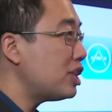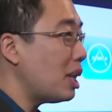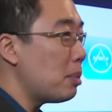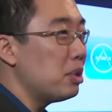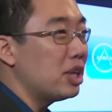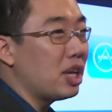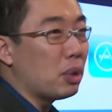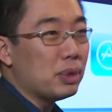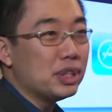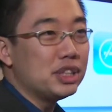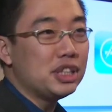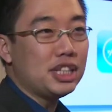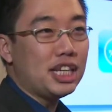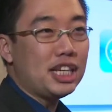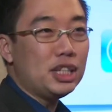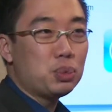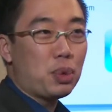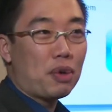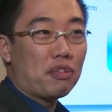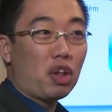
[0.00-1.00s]
statement that we
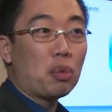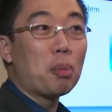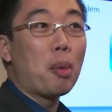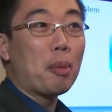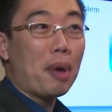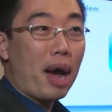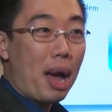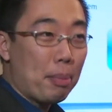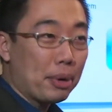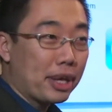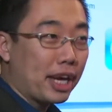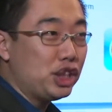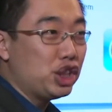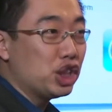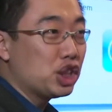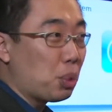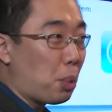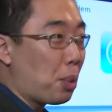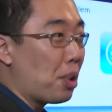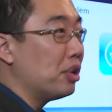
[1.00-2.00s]
see, is we have a lot of mobile
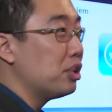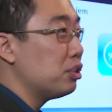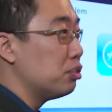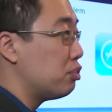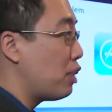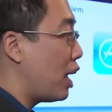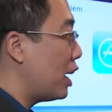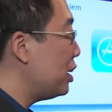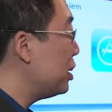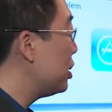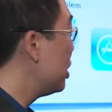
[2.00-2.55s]
applications that we want to run.